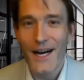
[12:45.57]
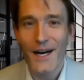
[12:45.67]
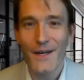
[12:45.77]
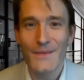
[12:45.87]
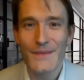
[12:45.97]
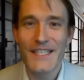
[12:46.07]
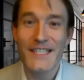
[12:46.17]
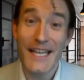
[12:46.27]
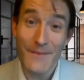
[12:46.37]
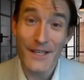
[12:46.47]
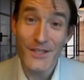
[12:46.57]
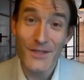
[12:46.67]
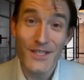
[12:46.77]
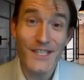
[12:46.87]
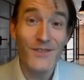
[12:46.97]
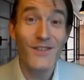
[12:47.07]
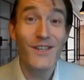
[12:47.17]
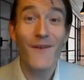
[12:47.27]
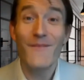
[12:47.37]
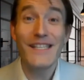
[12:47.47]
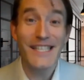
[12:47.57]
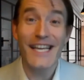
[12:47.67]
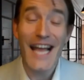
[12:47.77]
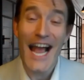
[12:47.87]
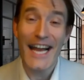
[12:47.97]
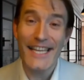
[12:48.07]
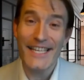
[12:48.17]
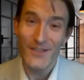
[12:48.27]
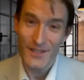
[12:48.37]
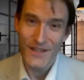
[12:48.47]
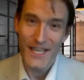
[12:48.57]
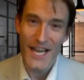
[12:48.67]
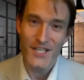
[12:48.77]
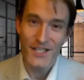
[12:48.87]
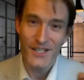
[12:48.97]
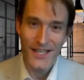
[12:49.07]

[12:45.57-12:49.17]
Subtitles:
Because that makes sure you are not missing any notifications.